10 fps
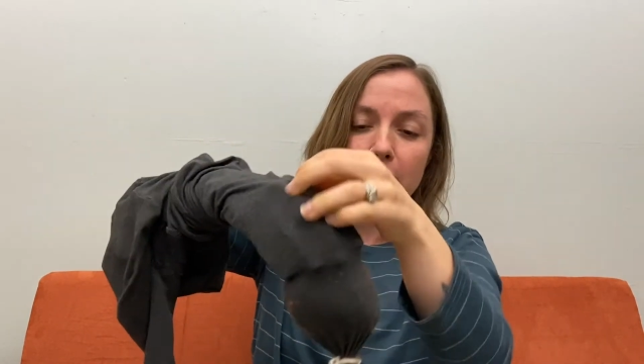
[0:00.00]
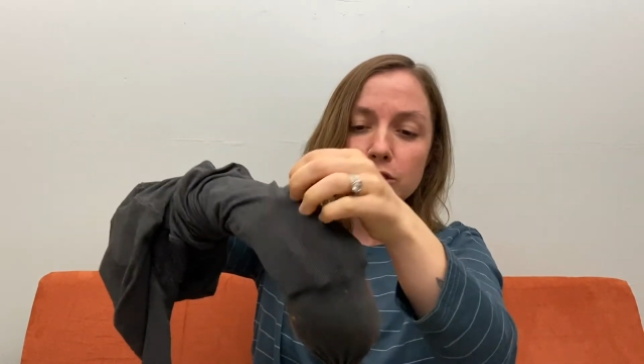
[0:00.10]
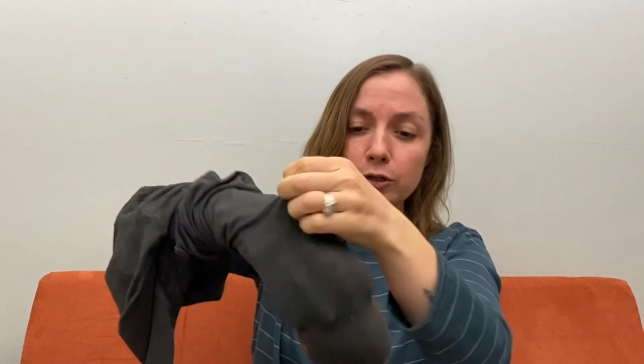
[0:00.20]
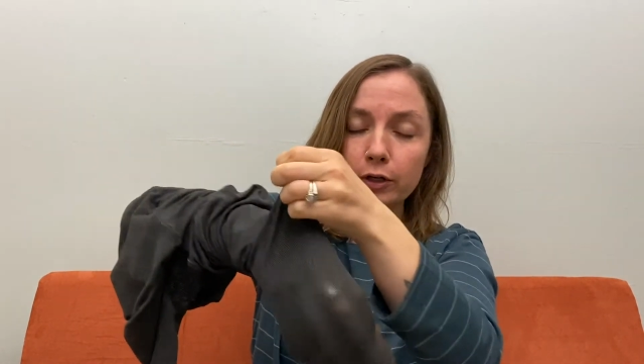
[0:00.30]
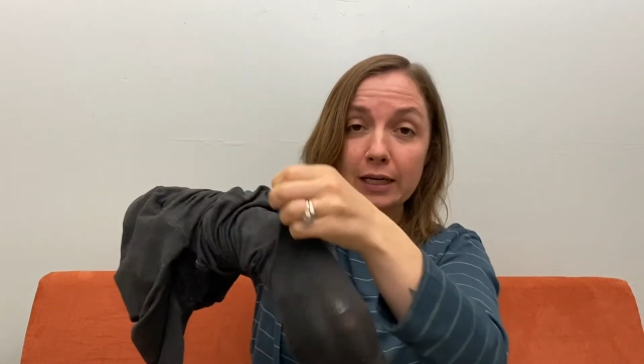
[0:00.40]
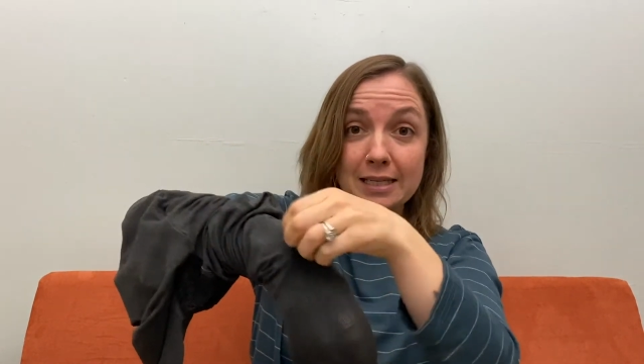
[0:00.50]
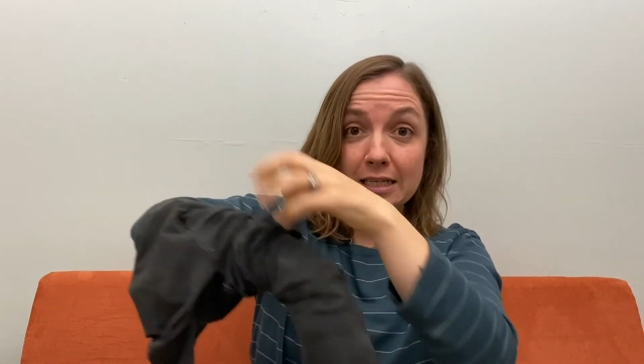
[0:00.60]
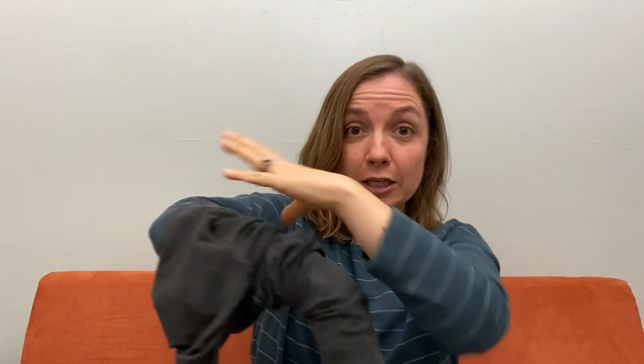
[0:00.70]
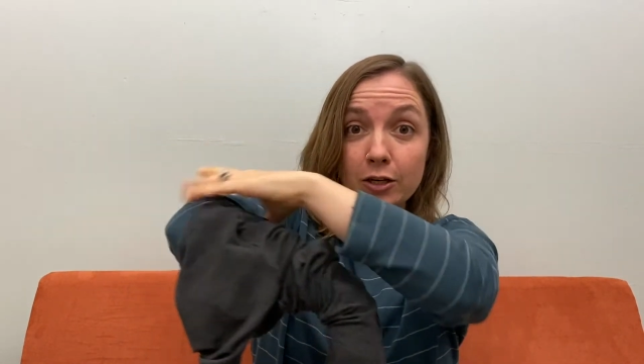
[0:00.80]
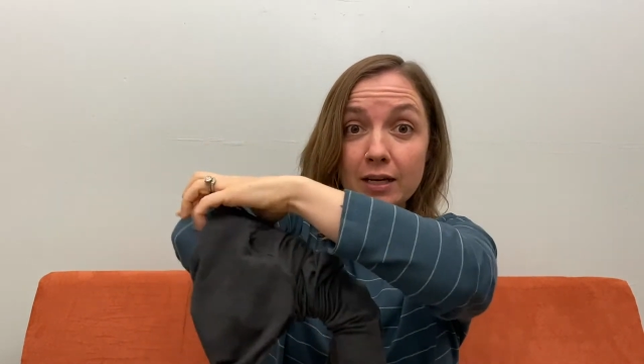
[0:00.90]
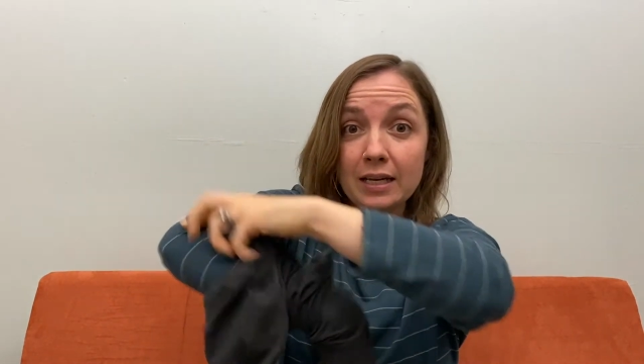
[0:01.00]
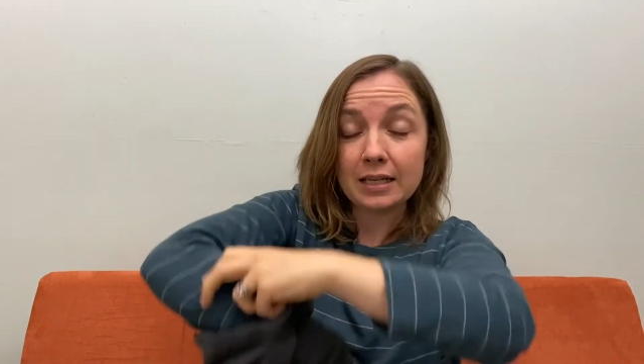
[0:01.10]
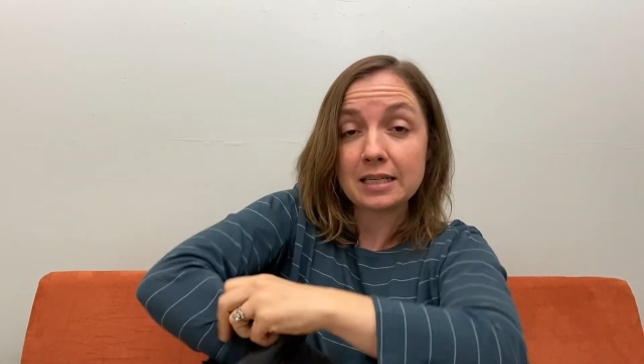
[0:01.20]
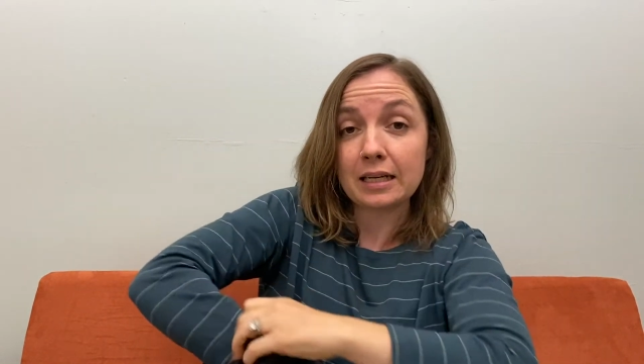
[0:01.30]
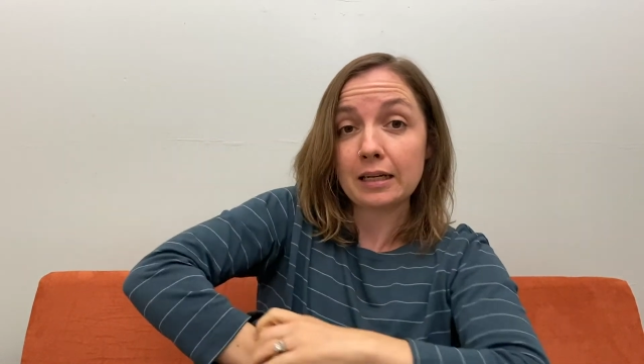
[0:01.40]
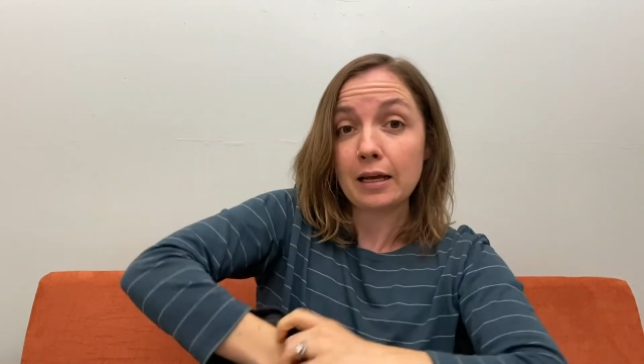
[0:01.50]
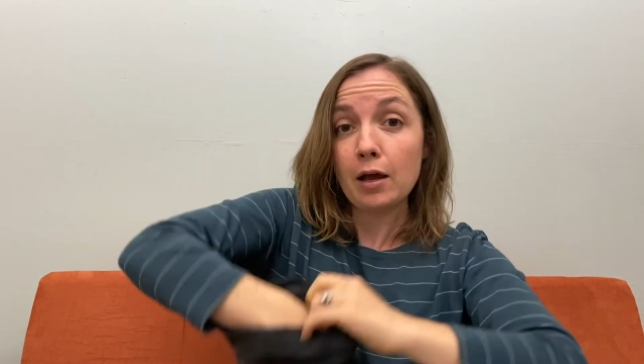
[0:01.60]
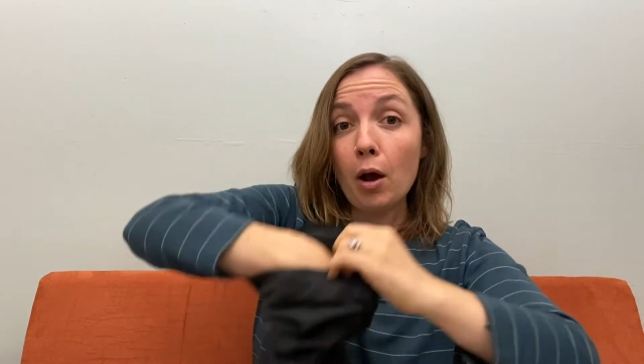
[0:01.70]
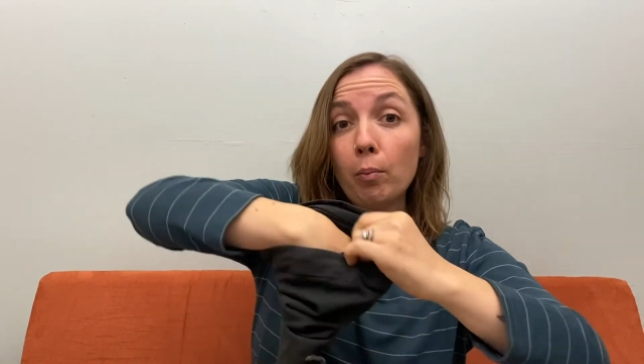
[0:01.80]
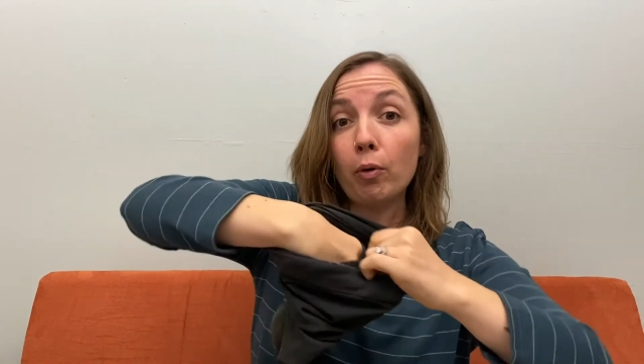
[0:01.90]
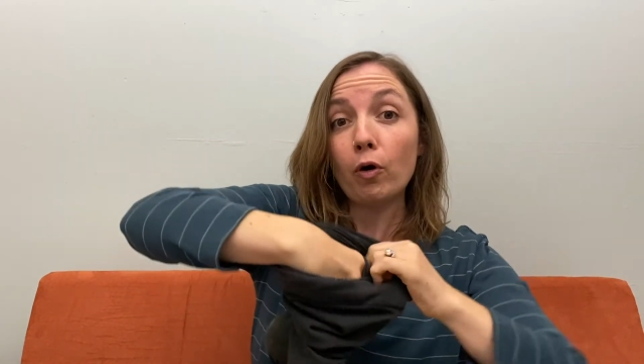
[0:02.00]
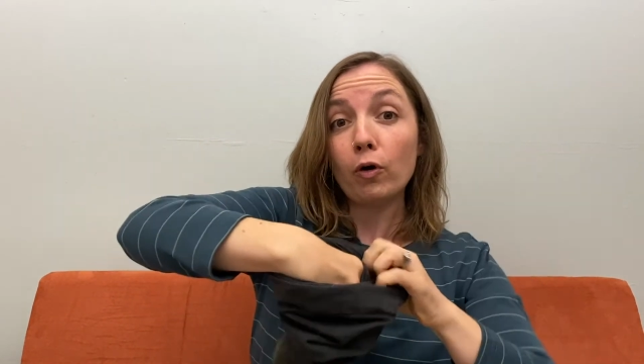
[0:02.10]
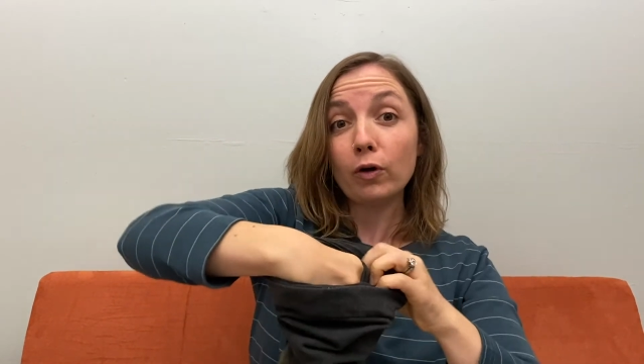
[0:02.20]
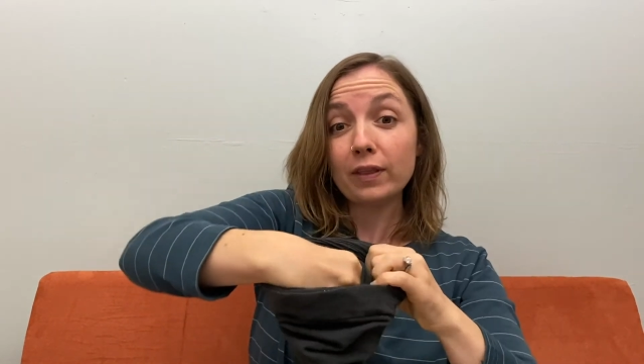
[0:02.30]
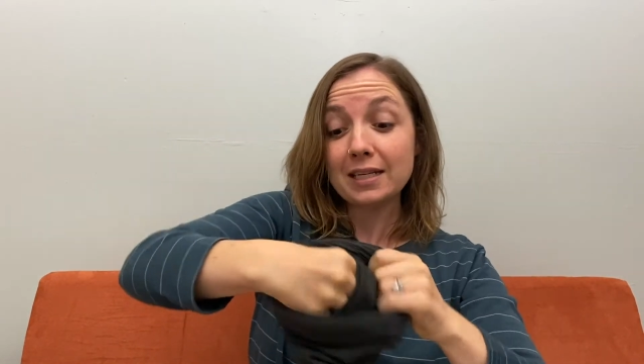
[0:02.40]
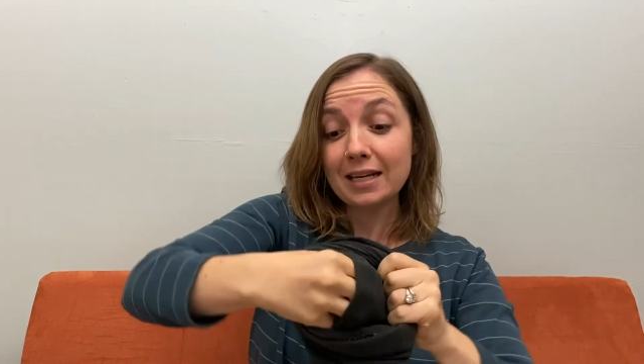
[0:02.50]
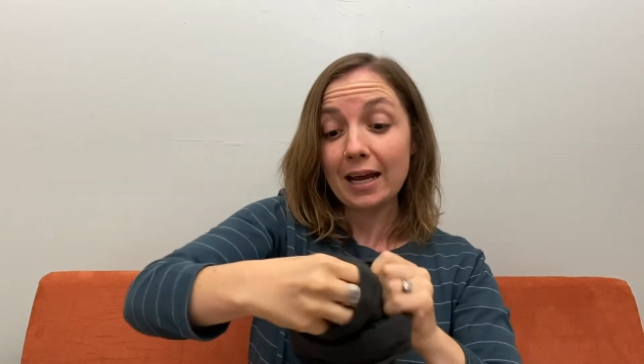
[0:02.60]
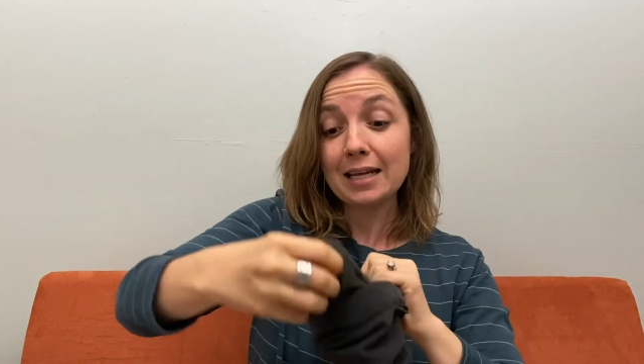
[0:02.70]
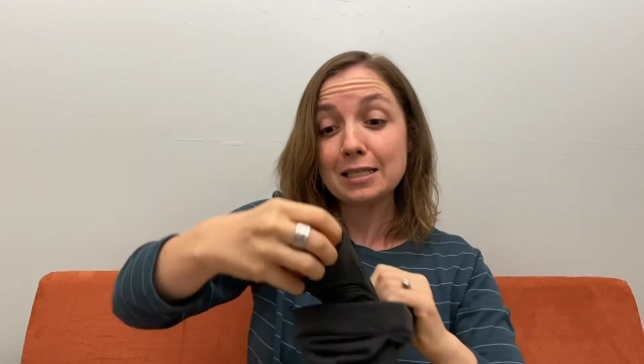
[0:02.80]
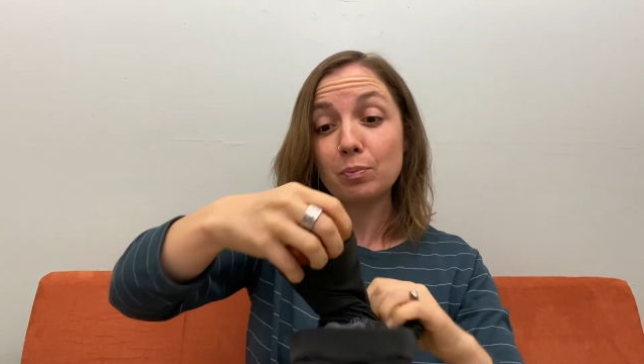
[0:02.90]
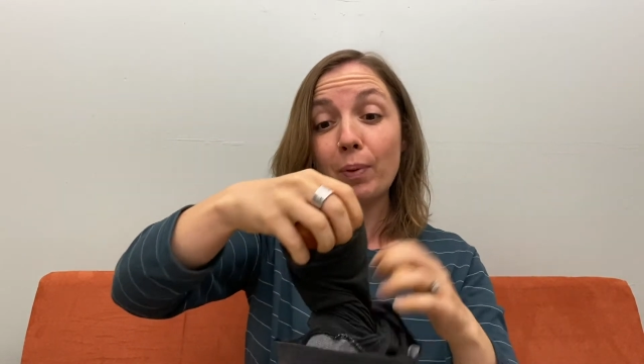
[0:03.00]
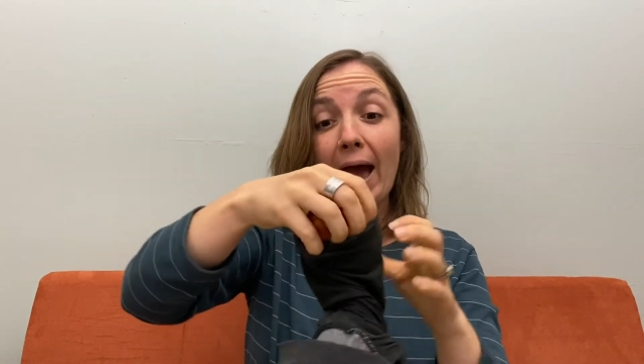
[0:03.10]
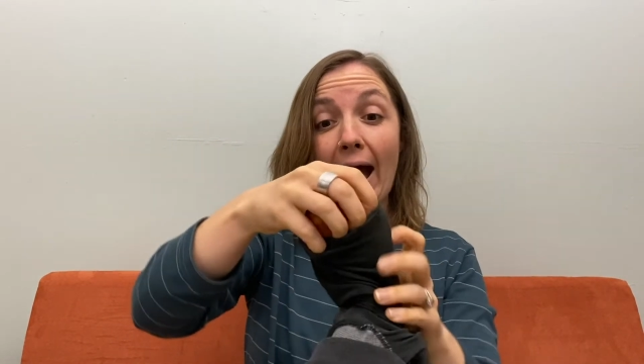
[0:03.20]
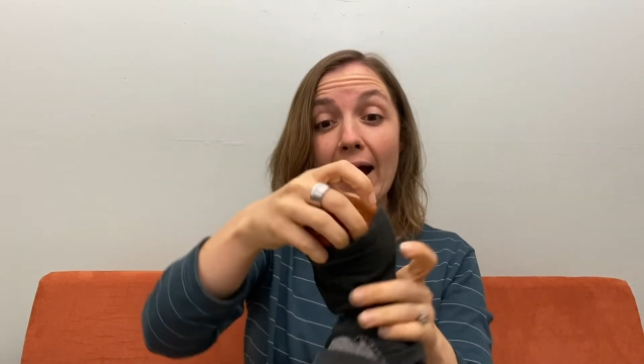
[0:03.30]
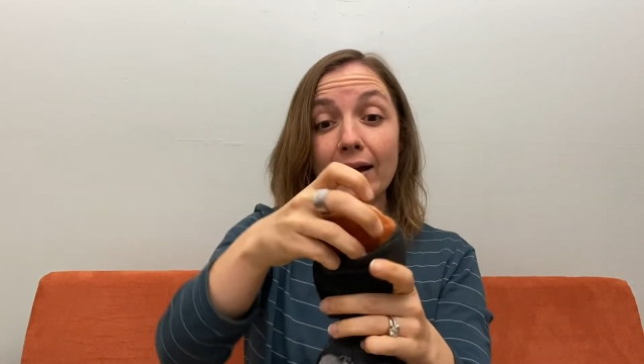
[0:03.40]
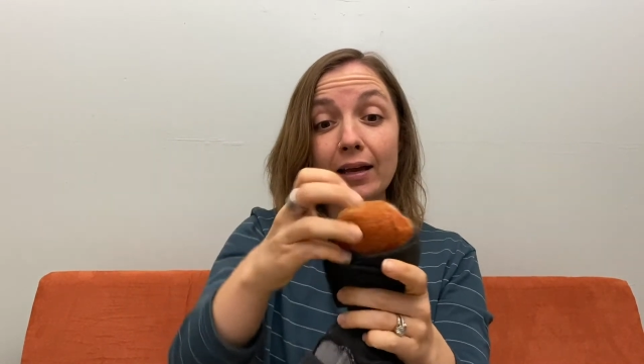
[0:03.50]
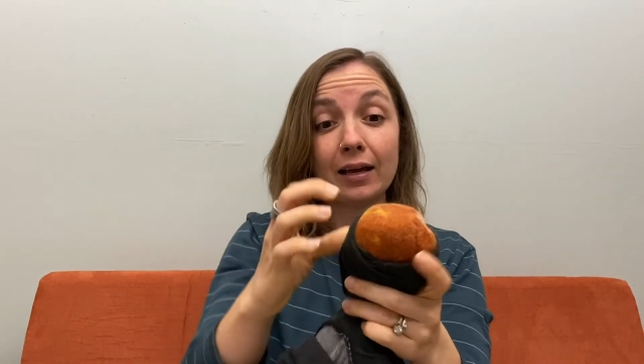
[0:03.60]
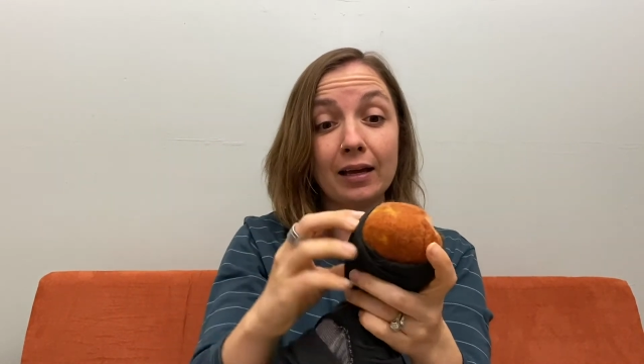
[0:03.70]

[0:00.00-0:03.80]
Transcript: So you're going to stick your hand in, pull the tights back,